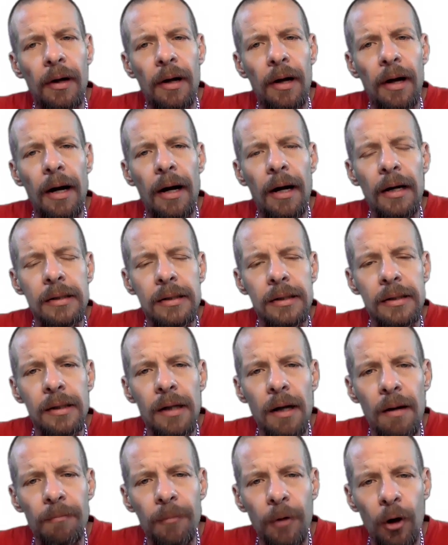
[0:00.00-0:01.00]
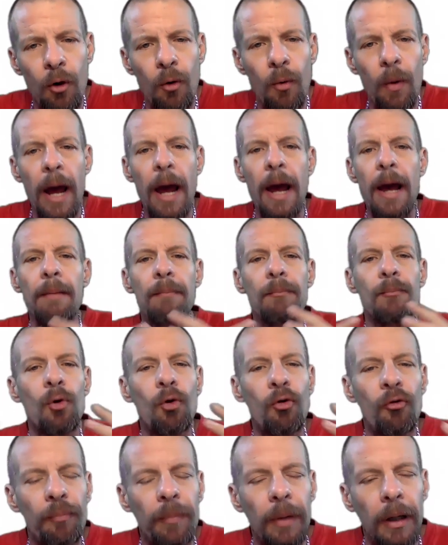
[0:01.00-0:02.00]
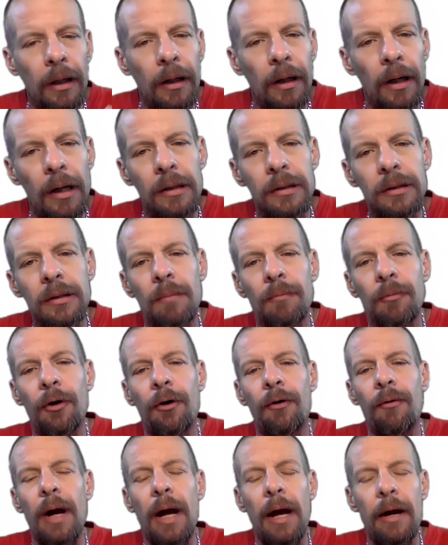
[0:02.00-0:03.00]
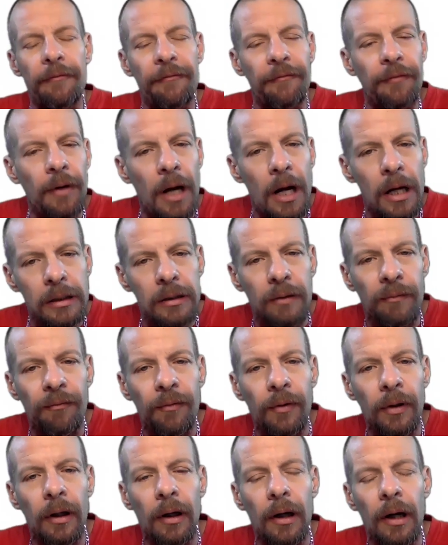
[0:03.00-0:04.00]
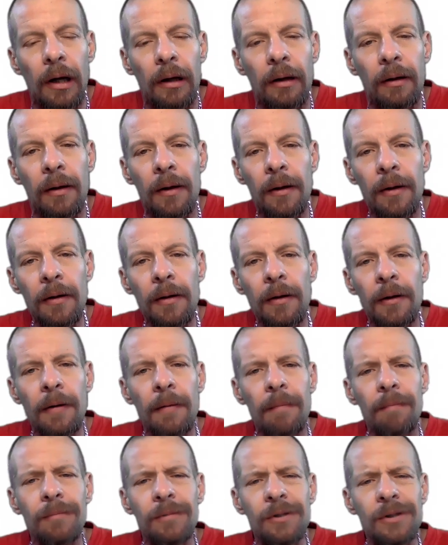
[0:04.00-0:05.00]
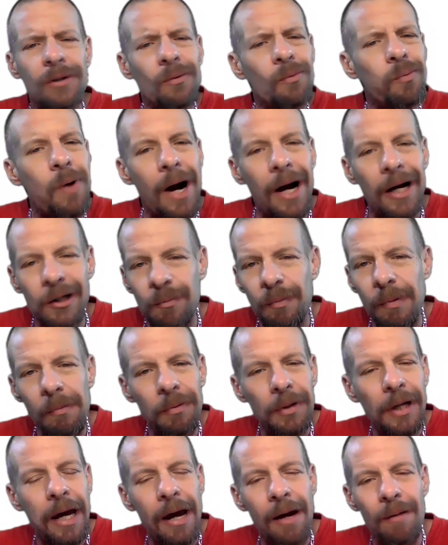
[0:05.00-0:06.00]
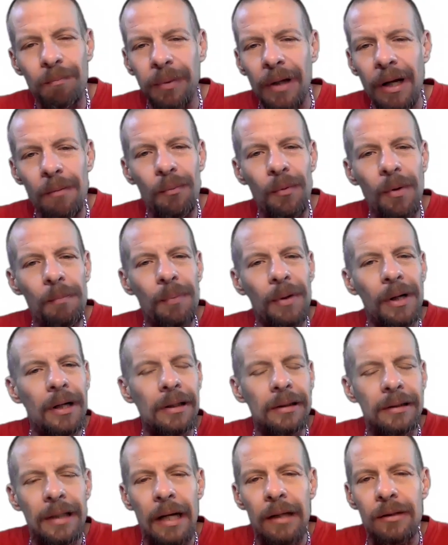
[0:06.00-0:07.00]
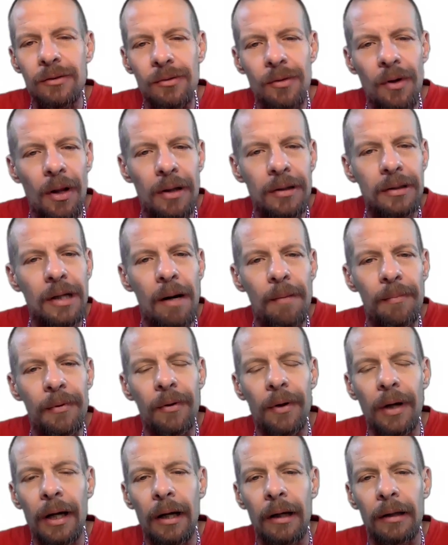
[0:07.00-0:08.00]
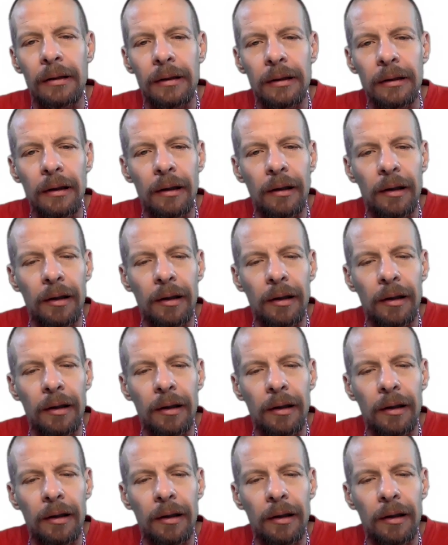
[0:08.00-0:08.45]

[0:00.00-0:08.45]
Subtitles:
as some grand movement and some grand philosophy and to watch people get Playboy bunnies tattooed on the top of their heads